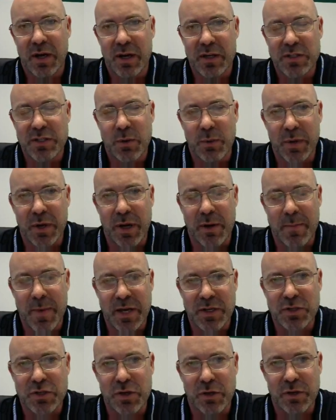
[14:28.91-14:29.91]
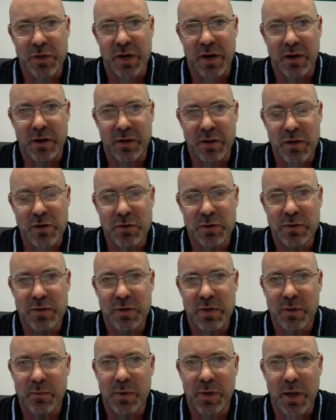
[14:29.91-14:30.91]
So we're going to make sure that our
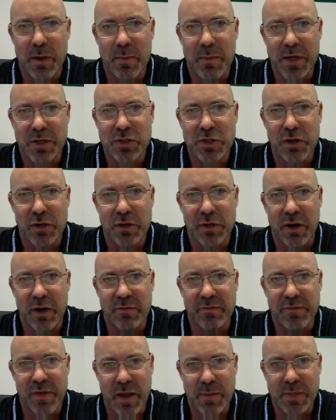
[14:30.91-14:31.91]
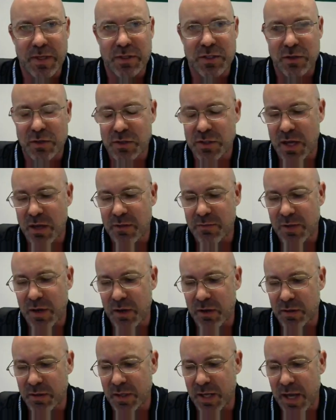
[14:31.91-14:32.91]
youth and we're going to make sure that our families are safe
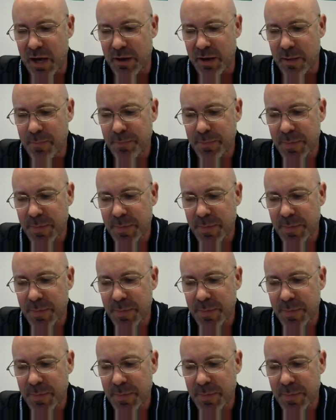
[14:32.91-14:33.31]
here in the county.